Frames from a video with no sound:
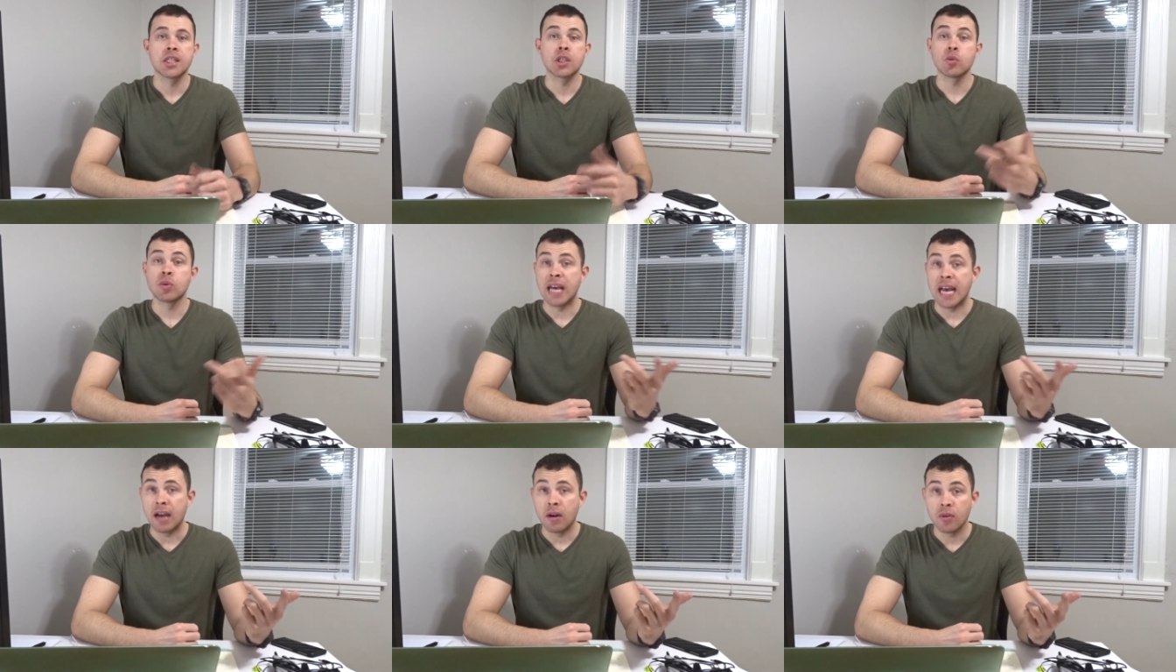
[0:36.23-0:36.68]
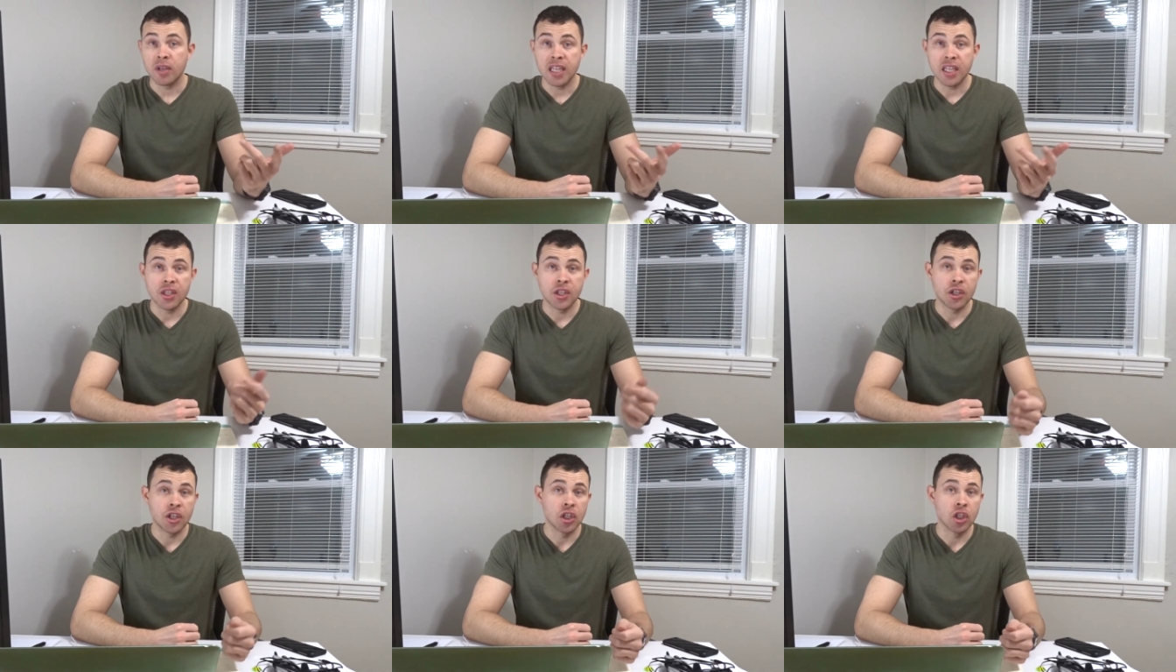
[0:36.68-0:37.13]
So now,
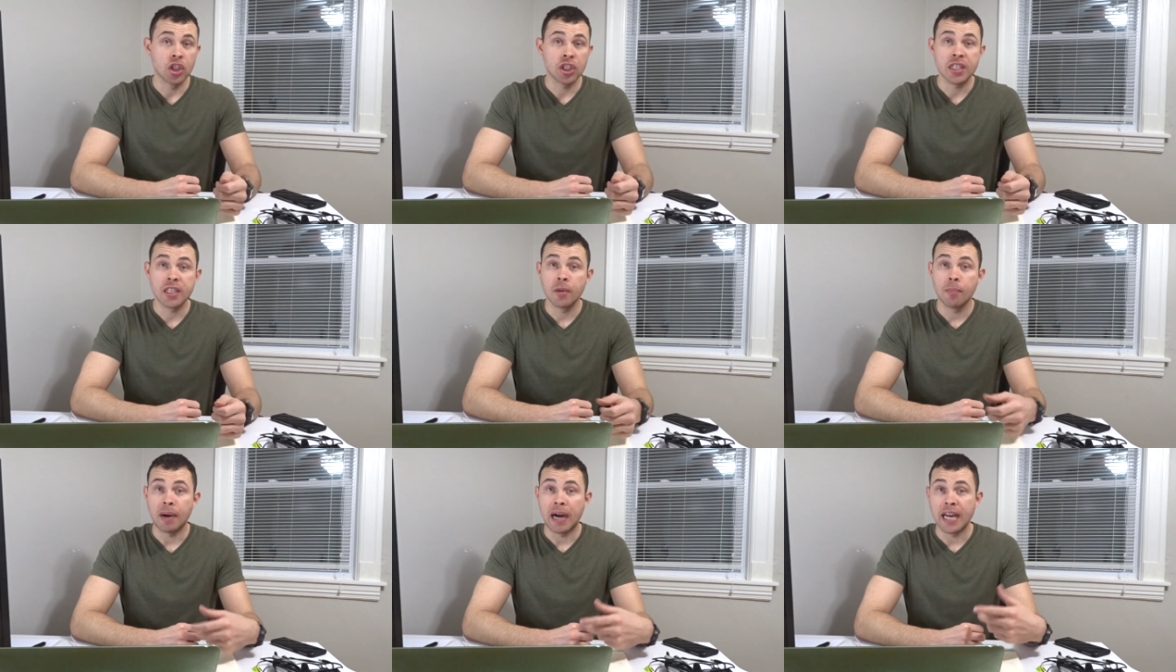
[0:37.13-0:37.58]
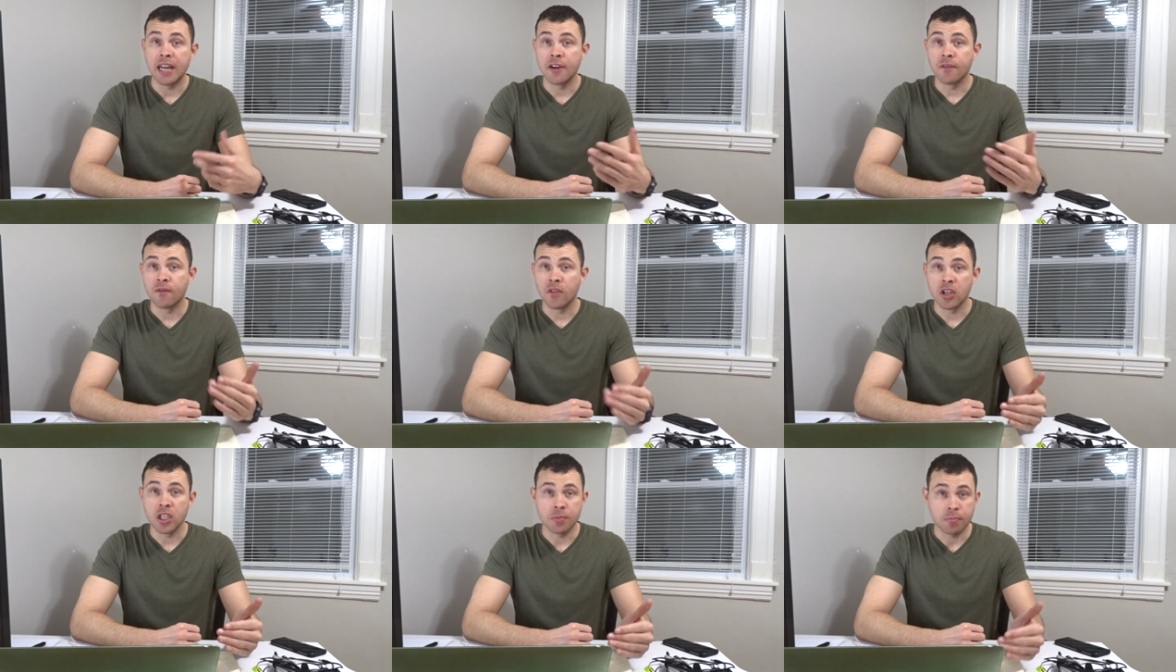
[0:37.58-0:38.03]
either you're looking to buy your
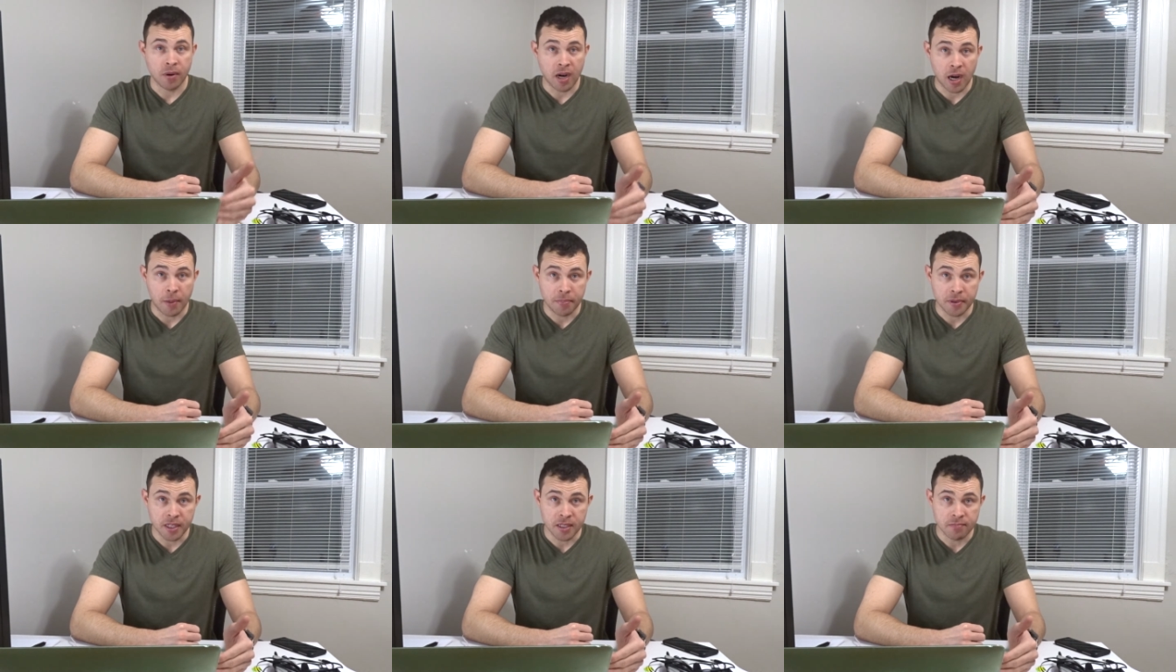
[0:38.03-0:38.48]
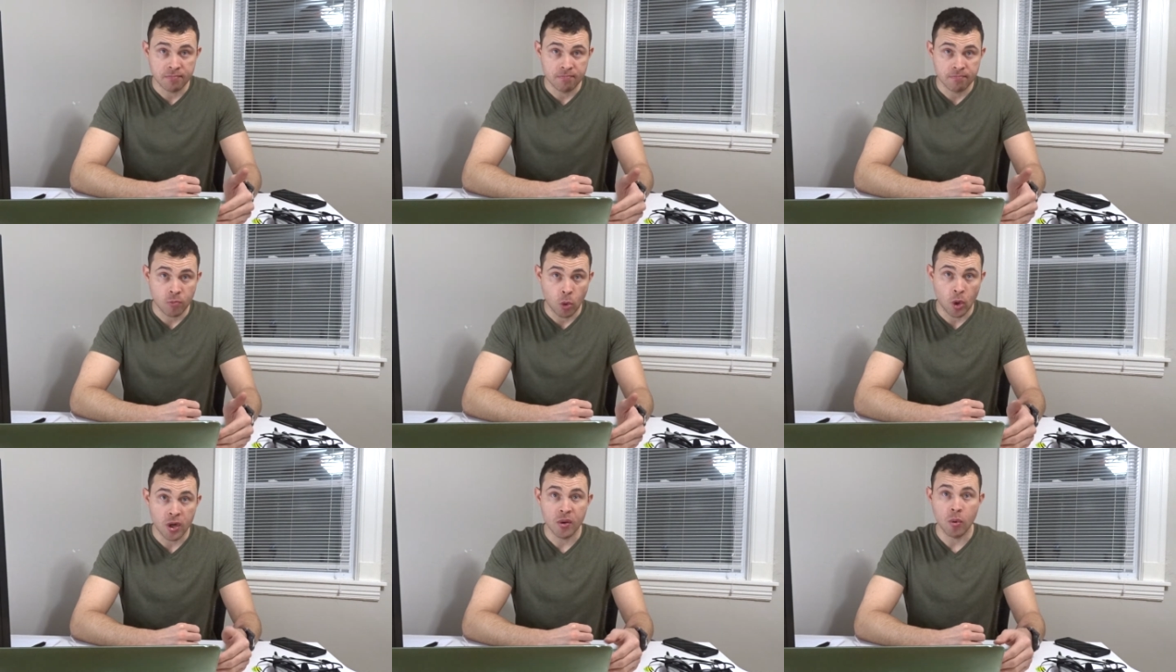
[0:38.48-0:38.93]
first property
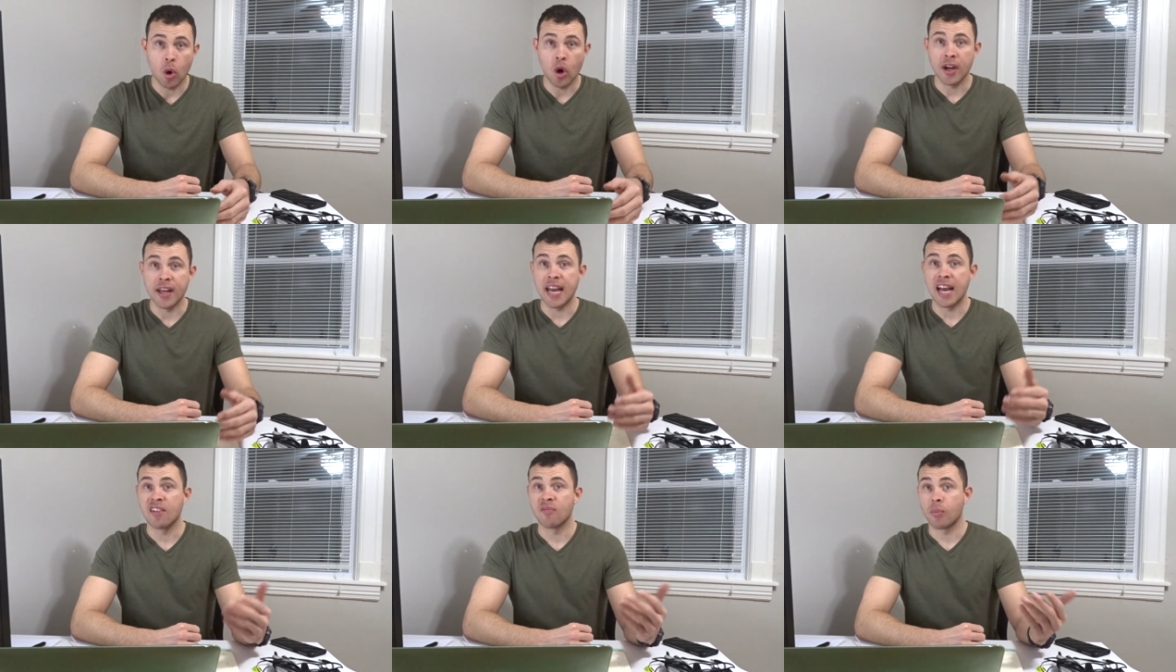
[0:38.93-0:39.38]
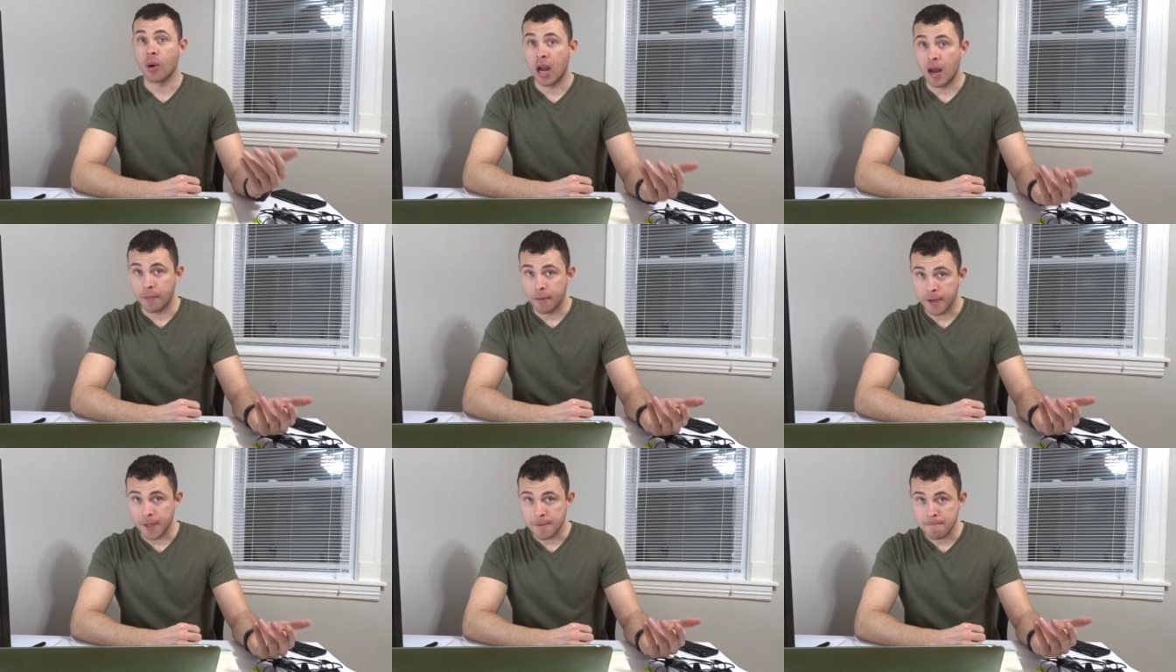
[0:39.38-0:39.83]
or you already have
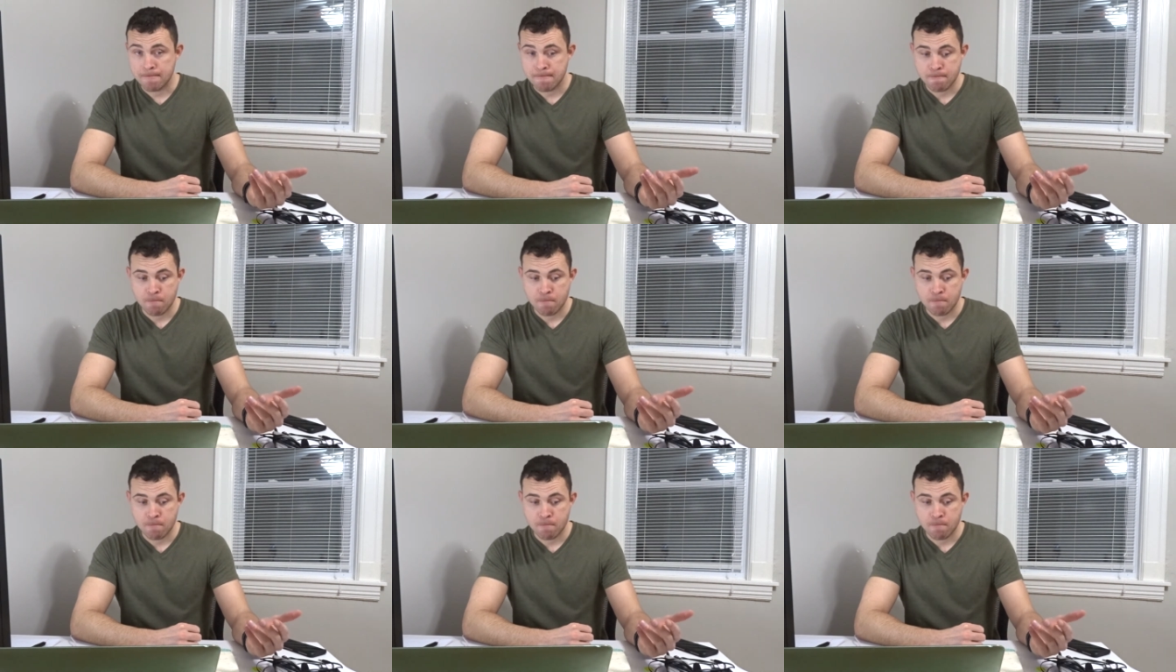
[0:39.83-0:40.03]
property.